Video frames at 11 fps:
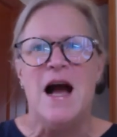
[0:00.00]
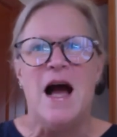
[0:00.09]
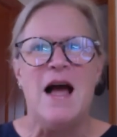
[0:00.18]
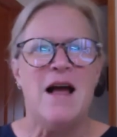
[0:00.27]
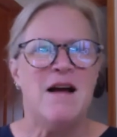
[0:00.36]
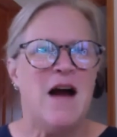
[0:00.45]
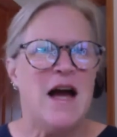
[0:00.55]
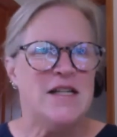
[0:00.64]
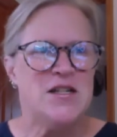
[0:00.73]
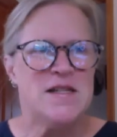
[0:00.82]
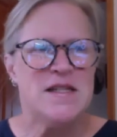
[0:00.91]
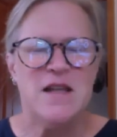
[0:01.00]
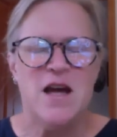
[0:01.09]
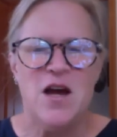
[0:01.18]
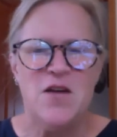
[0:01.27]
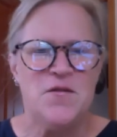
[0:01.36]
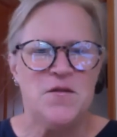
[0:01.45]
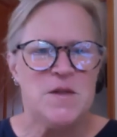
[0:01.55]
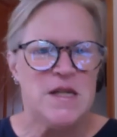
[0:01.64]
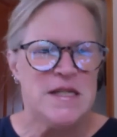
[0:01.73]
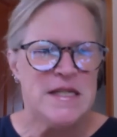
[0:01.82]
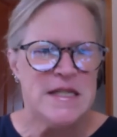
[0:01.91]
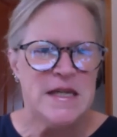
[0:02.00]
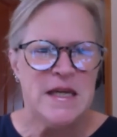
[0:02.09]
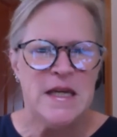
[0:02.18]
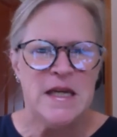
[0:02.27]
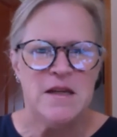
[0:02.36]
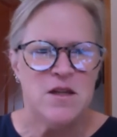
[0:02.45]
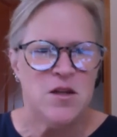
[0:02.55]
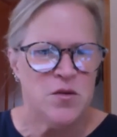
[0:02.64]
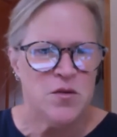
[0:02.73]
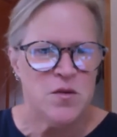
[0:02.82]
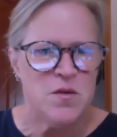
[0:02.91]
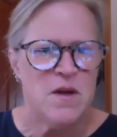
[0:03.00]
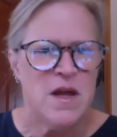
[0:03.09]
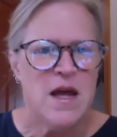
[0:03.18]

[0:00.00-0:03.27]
uh, I just love to see you